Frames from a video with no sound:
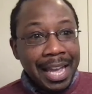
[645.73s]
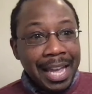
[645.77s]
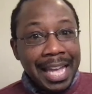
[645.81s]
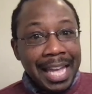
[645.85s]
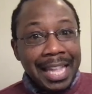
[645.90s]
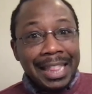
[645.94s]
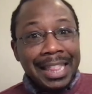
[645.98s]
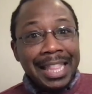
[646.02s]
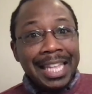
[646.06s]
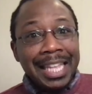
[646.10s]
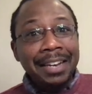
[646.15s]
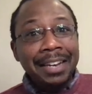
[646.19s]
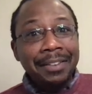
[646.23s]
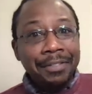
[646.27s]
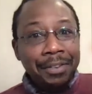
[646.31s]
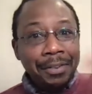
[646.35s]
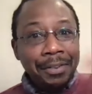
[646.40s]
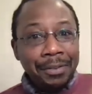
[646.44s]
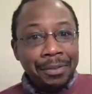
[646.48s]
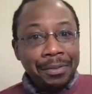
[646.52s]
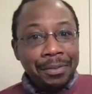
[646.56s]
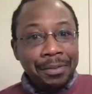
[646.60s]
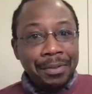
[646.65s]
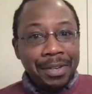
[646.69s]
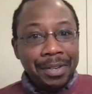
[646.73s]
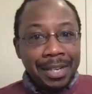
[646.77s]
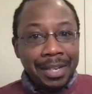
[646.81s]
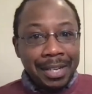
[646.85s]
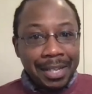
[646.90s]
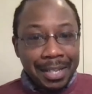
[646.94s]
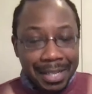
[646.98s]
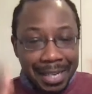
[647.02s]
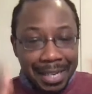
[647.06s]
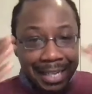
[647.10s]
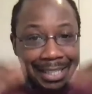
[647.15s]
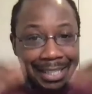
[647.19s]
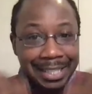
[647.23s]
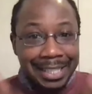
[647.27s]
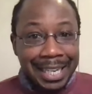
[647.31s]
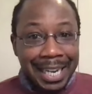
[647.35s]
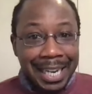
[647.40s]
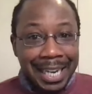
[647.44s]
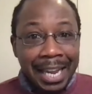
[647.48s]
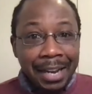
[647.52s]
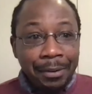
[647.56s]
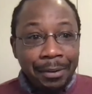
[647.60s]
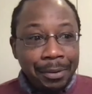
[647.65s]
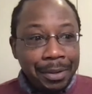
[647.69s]
And then if you test
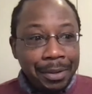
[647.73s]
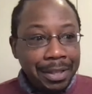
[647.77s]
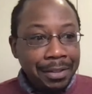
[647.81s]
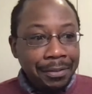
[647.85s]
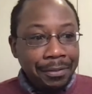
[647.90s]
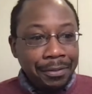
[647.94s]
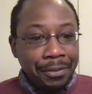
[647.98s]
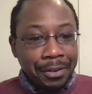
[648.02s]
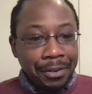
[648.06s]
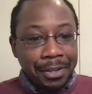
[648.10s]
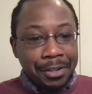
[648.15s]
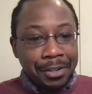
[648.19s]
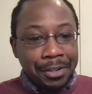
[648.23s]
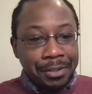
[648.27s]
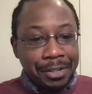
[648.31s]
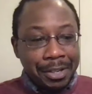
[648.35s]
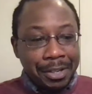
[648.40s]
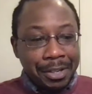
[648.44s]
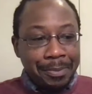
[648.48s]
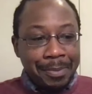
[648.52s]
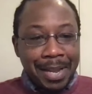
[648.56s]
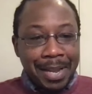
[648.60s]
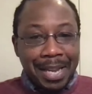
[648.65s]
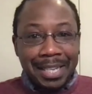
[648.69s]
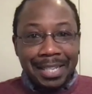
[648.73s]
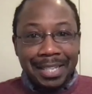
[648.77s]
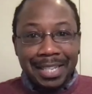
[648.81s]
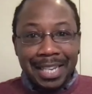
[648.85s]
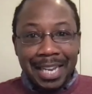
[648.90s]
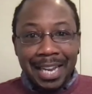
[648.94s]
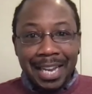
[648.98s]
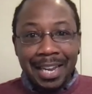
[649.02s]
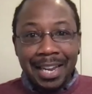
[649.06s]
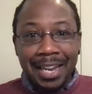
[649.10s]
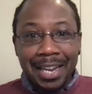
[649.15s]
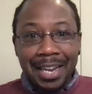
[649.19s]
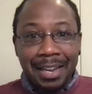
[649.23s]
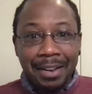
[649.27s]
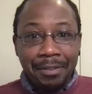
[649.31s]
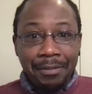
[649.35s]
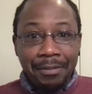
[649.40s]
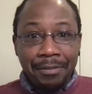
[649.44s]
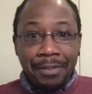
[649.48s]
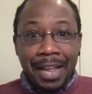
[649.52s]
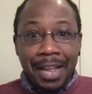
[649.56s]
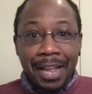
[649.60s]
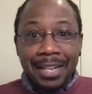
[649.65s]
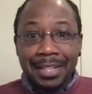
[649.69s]
again with the fructose, you may see
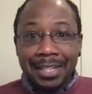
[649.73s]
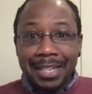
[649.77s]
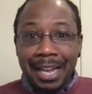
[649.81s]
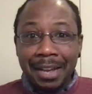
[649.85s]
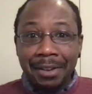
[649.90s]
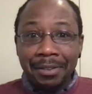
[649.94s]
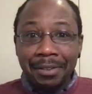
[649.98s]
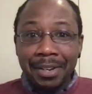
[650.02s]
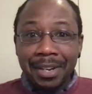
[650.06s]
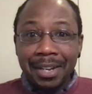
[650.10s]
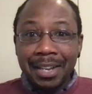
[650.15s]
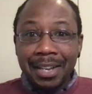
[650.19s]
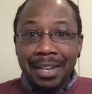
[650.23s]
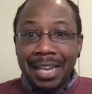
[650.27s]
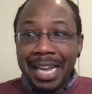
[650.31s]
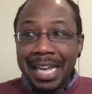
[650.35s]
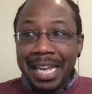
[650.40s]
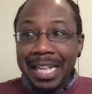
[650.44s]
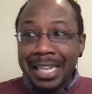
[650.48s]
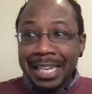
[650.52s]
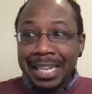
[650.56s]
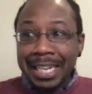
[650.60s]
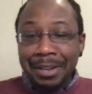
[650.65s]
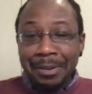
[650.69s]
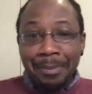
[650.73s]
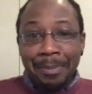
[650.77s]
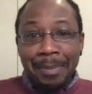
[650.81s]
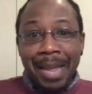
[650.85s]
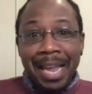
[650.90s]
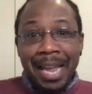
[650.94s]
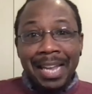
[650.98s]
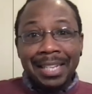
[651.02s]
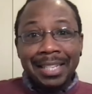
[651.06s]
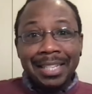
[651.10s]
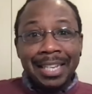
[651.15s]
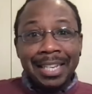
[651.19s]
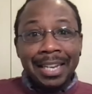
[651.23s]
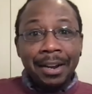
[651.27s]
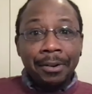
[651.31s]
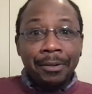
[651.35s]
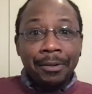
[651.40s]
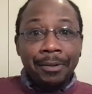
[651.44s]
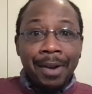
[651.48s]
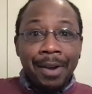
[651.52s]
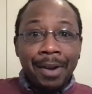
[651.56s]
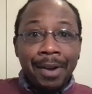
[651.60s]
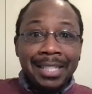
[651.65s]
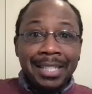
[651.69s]
it flattens out. And then you may see a
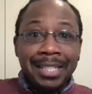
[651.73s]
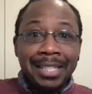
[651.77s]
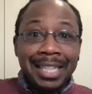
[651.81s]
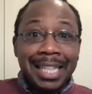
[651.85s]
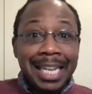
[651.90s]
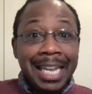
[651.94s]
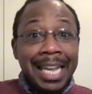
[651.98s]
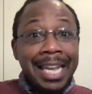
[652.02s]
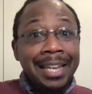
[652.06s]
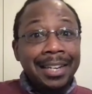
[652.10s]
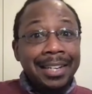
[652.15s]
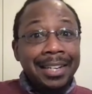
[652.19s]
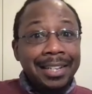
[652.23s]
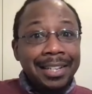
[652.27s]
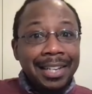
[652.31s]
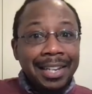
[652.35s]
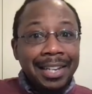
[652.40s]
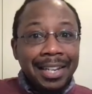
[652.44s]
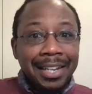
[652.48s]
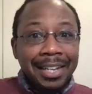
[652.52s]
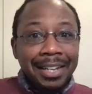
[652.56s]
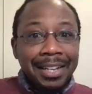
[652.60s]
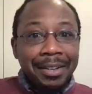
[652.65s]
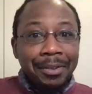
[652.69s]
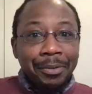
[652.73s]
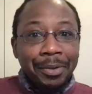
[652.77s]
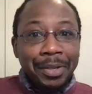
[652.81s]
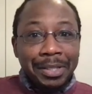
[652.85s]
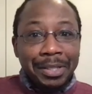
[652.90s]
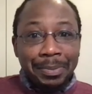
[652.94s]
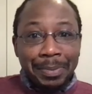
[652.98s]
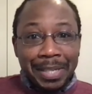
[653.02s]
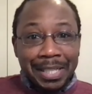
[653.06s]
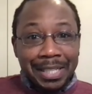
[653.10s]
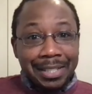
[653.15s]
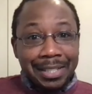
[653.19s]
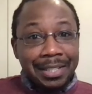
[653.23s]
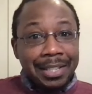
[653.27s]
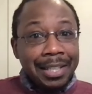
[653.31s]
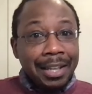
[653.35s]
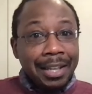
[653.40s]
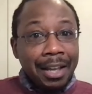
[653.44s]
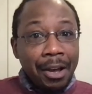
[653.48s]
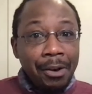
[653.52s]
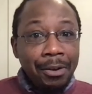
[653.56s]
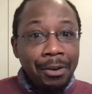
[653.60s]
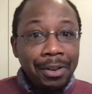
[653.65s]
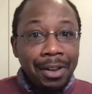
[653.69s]
rise at the end, which means it's in
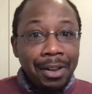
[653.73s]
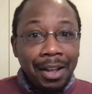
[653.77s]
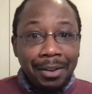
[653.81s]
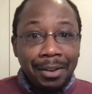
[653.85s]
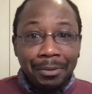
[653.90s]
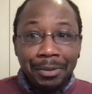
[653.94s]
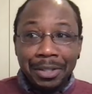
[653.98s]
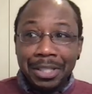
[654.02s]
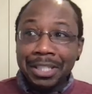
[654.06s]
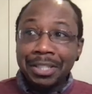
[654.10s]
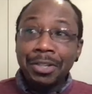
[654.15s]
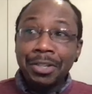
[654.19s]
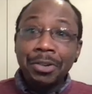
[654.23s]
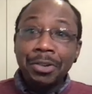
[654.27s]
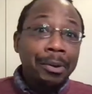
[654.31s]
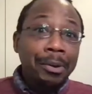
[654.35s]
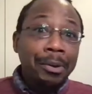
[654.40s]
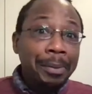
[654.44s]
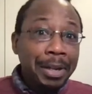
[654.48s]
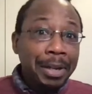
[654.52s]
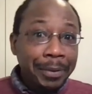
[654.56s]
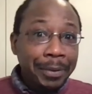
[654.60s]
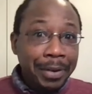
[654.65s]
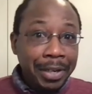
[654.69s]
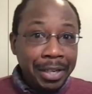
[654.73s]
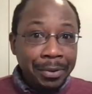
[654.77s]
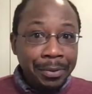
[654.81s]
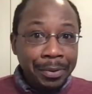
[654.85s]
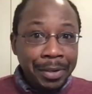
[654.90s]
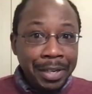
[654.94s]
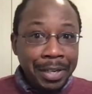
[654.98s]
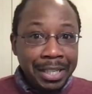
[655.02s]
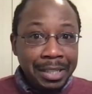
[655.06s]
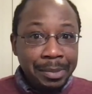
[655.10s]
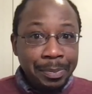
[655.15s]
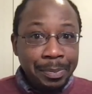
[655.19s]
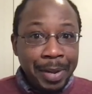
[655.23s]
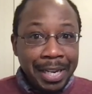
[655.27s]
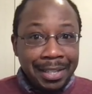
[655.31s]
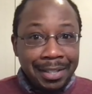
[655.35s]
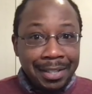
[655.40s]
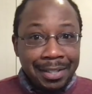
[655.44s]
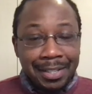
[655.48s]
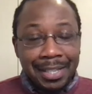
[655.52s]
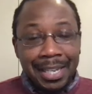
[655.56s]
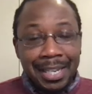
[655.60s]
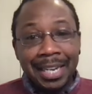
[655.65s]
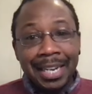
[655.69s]
the colon, which is normally where you would expect
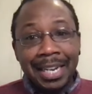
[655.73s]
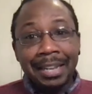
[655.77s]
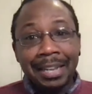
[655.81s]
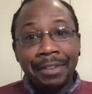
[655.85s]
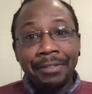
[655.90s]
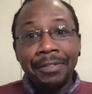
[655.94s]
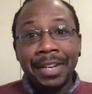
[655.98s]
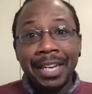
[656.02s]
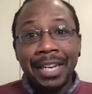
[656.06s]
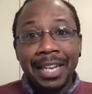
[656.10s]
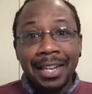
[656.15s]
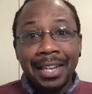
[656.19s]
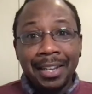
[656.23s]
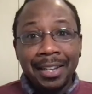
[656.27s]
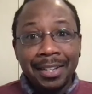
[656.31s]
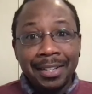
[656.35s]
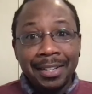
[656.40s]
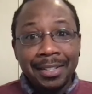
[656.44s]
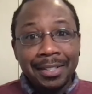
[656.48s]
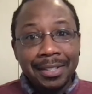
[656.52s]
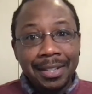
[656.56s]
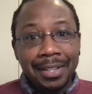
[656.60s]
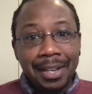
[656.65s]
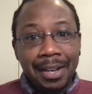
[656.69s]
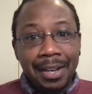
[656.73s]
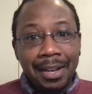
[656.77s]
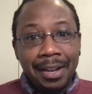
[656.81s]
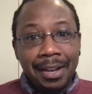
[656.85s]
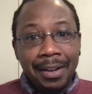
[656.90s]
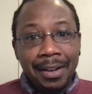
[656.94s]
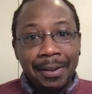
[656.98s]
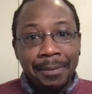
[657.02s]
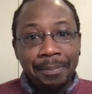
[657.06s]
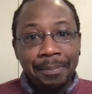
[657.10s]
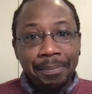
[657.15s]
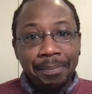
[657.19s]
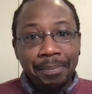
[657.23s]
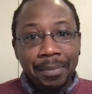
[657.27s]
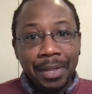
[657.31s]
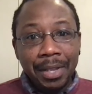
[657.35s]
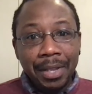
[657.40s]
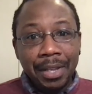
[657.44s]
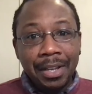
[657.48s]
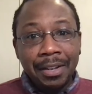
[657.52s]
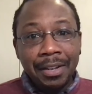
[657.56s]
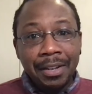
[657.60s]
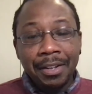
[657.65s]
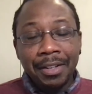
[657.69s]
to see it if it is
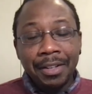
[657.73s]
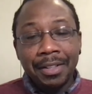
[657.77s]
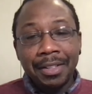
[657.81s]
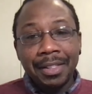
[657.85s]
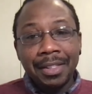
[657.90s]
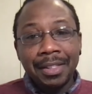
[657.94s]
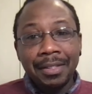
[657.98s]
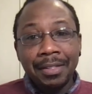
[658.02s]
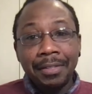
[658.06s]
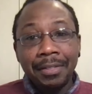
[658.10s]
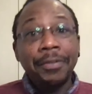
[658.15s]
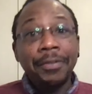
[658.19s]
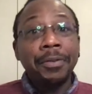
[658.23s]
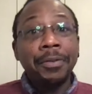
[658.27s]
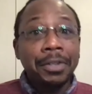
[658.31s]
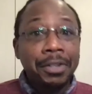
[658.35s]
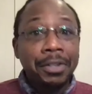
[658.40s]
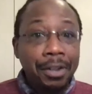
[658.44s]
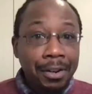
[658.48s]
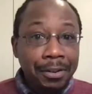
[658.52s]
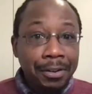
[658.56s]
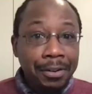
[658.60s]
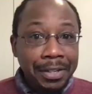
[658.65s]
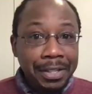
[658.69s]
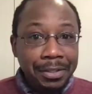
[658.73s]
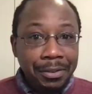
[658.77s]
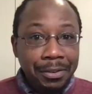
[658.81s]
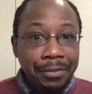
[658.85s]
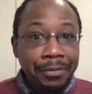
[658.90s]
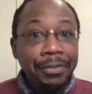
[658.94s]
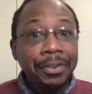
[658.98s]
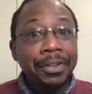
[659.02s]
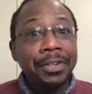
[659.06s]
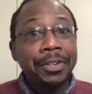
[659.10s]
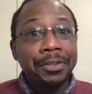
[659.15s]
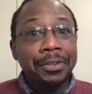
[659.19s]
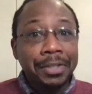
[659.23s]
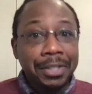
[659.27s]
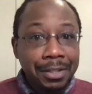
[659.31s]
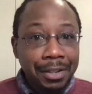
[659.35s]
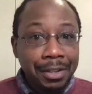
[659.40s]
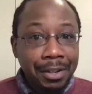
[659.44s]
the food intolerance or fructose